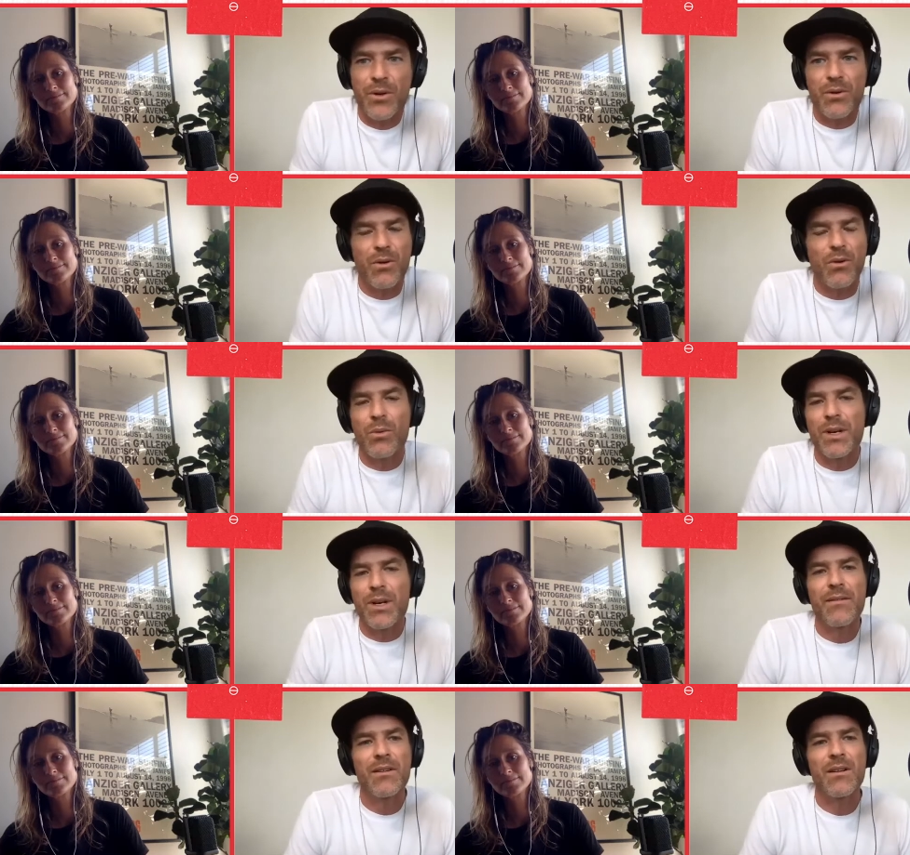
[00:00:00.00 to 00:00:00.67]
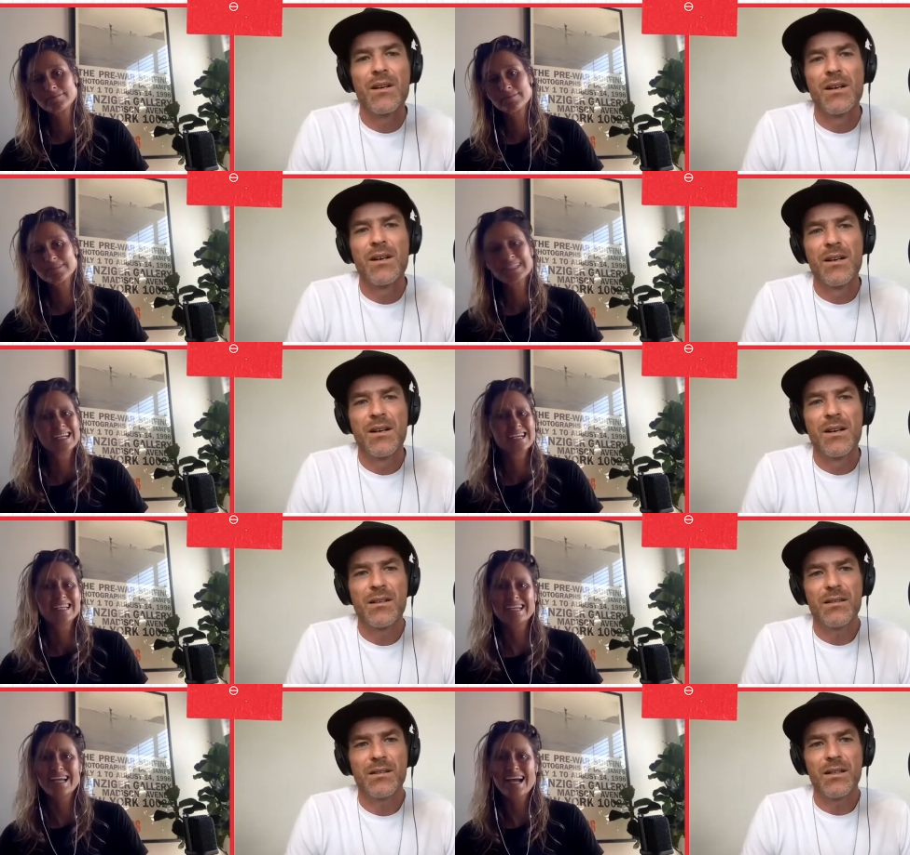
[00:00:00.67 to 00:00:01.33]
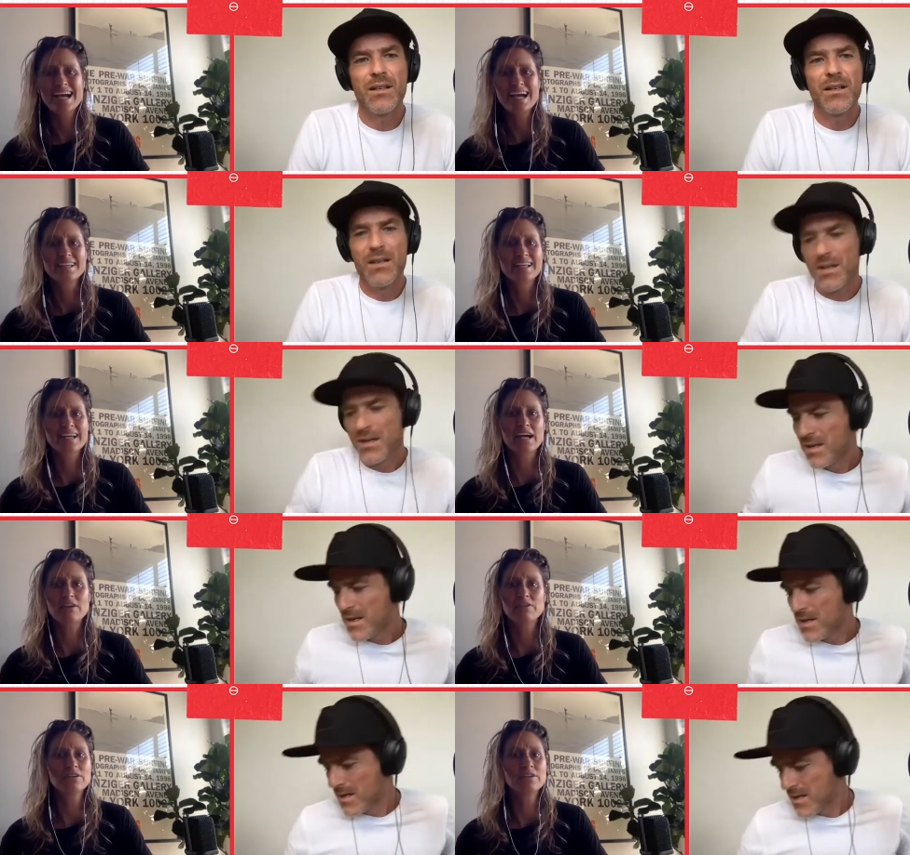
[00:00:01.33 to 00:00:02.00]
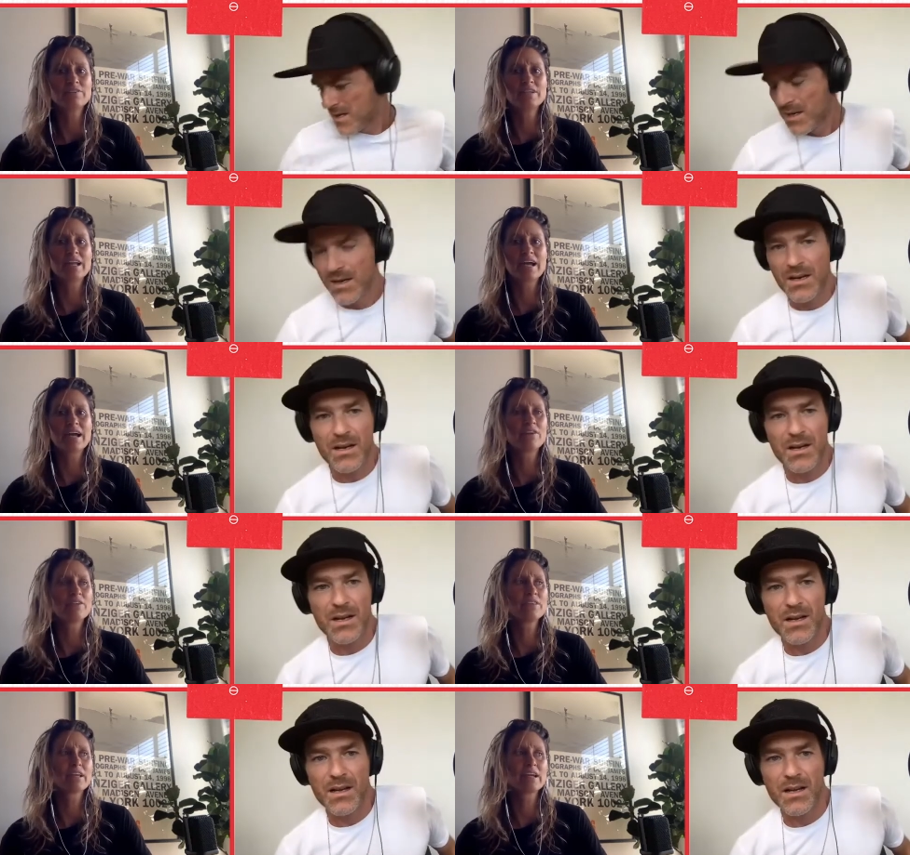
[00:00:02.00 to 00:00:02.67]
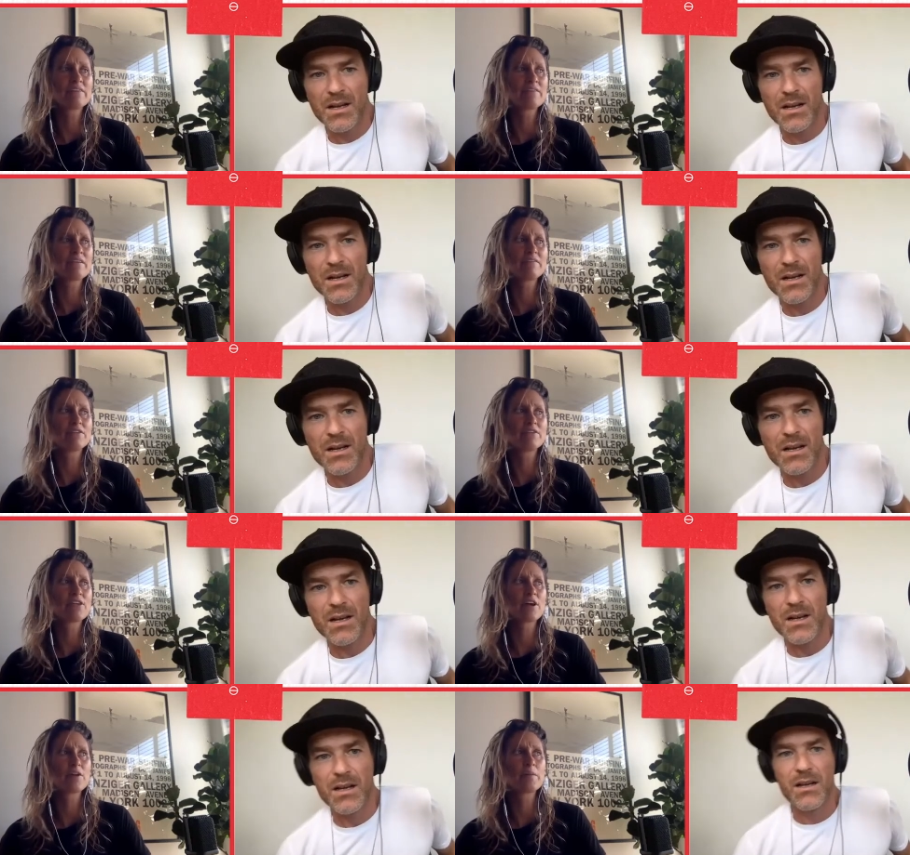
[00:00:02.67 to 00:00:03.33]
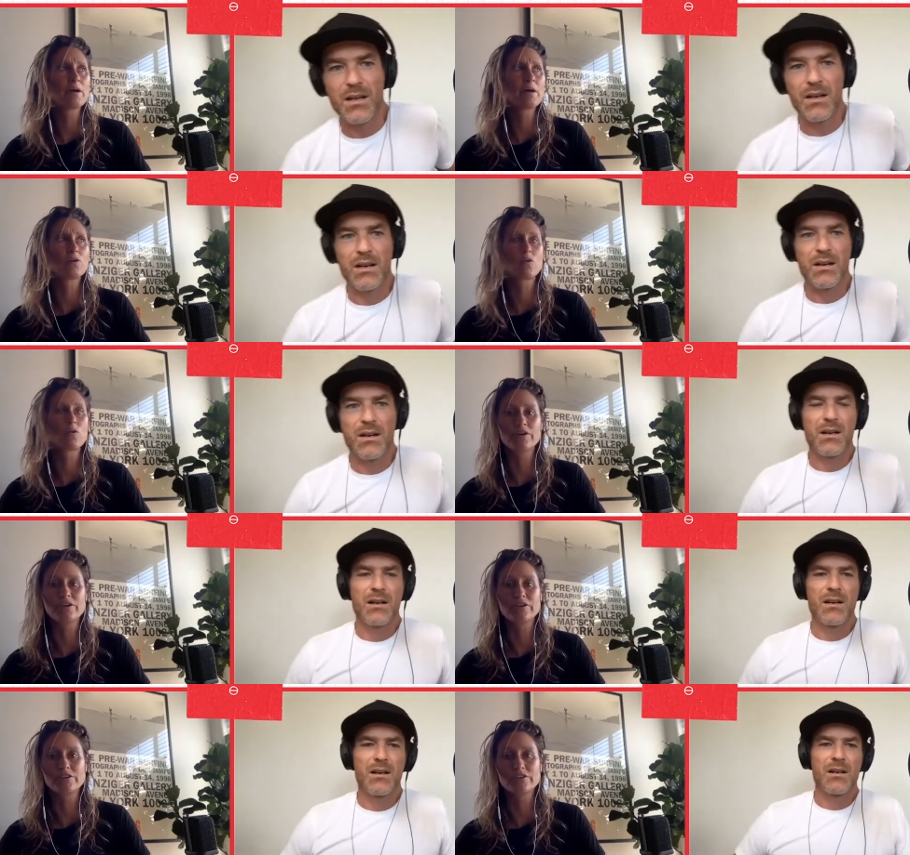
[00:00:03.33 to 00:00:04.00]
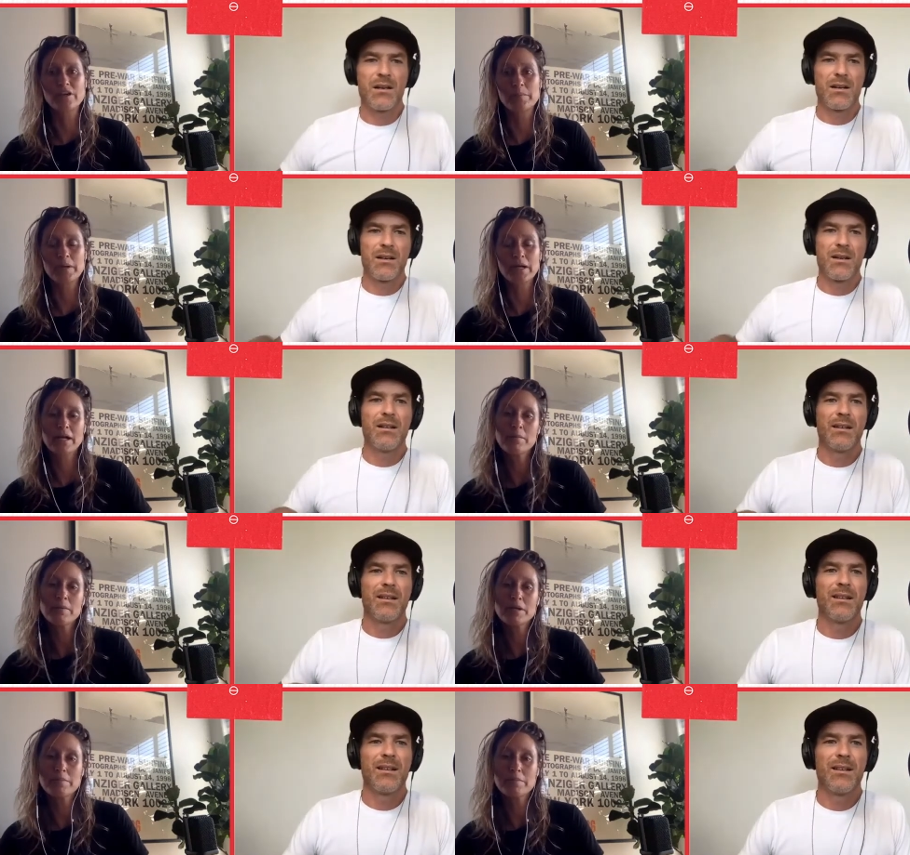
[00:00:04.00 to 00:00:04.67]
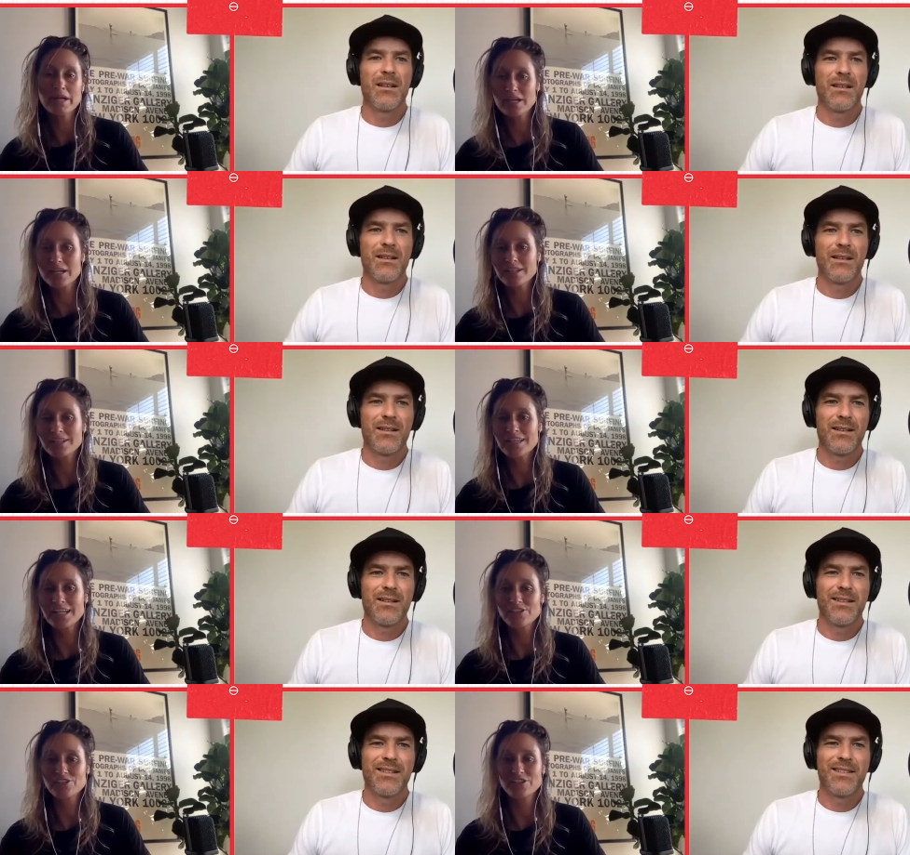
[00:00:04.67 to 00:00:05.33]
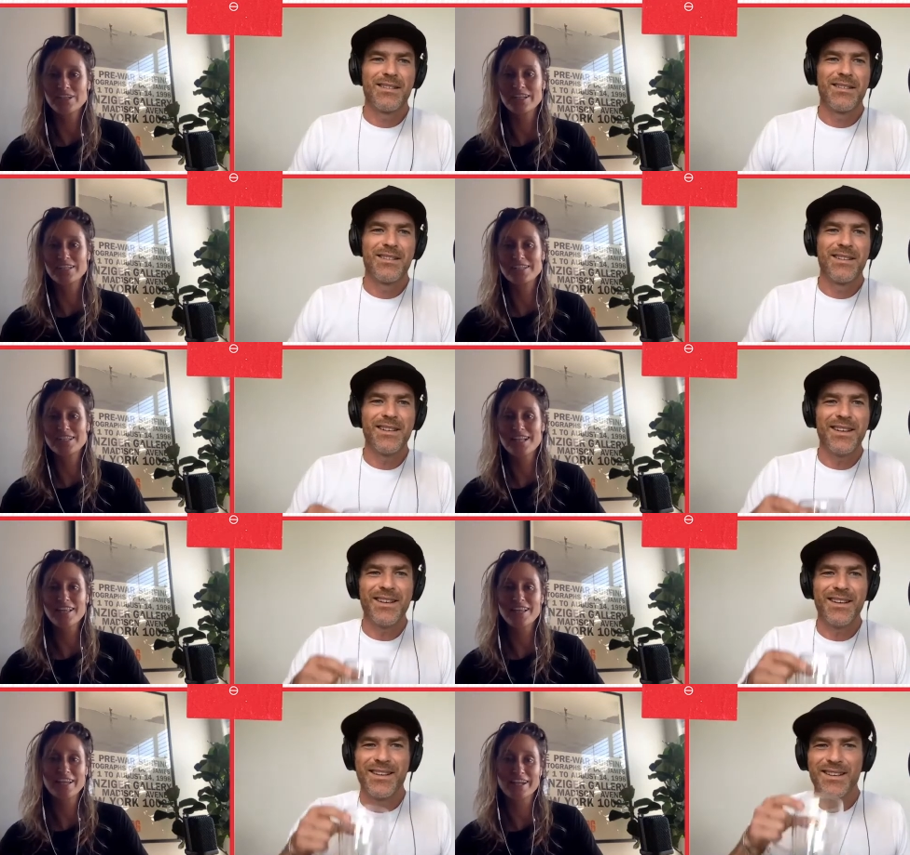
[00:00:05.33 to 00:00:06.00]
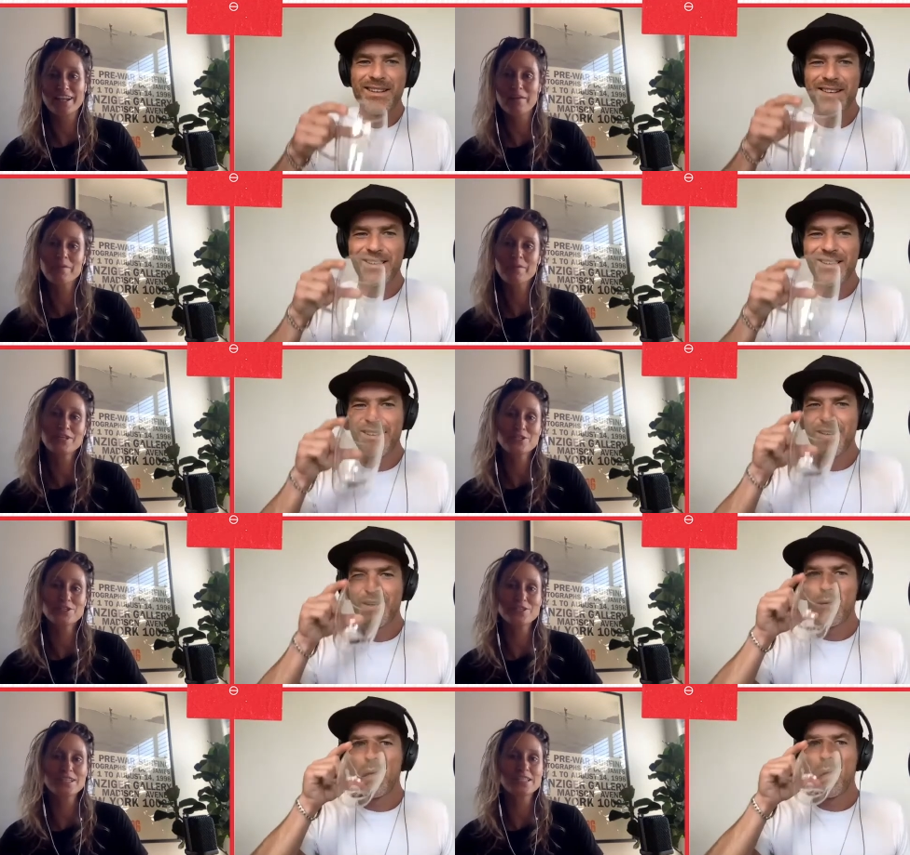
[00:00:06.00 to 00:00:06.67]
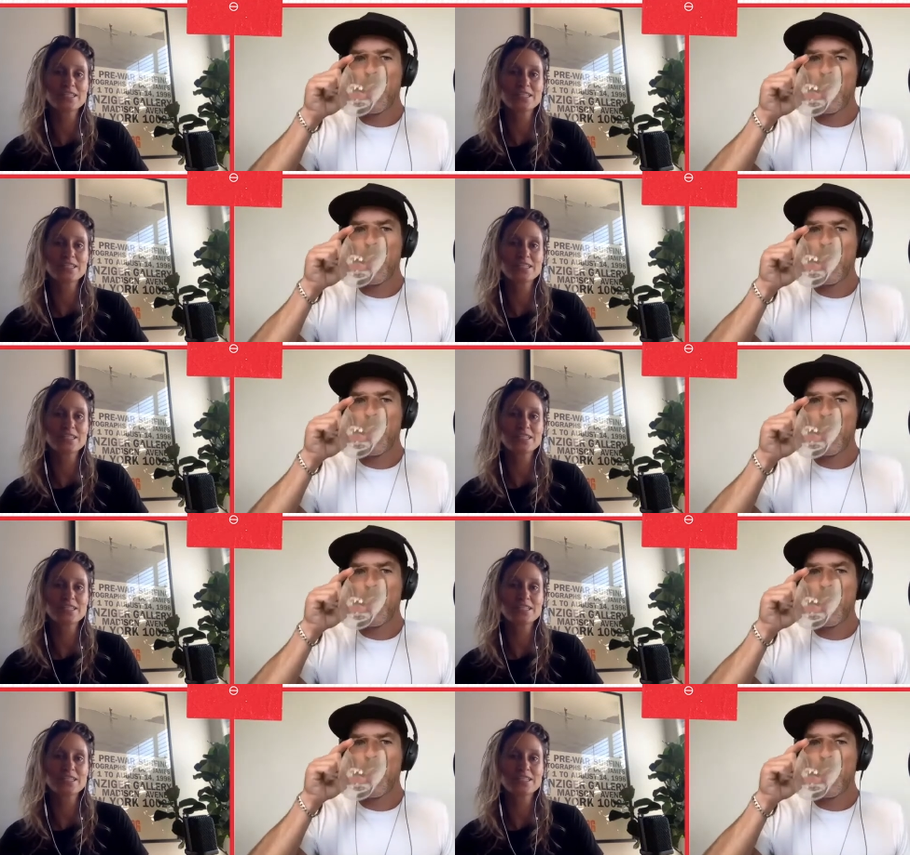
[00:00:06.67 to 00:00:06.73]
Speaker 1: or whatever.
Speaker 2: Yeah, like I don't think I've ever thought about quarters. I'm like, I'm going to make a collection and sell it, and I'm going to do this